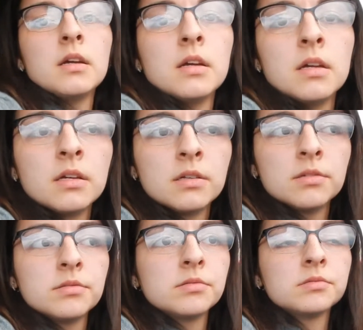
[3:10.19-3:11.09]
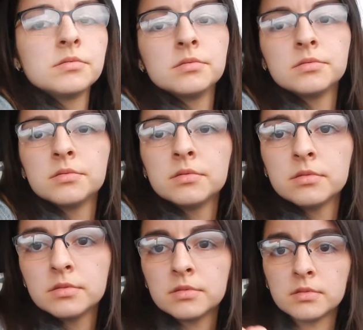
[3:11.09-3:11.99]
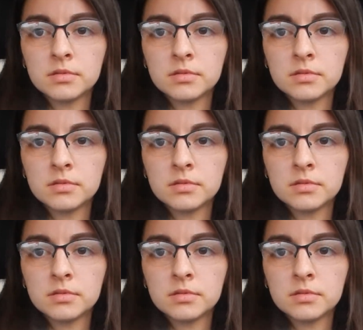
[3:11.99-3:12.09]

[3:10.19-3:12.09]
Nothing is said.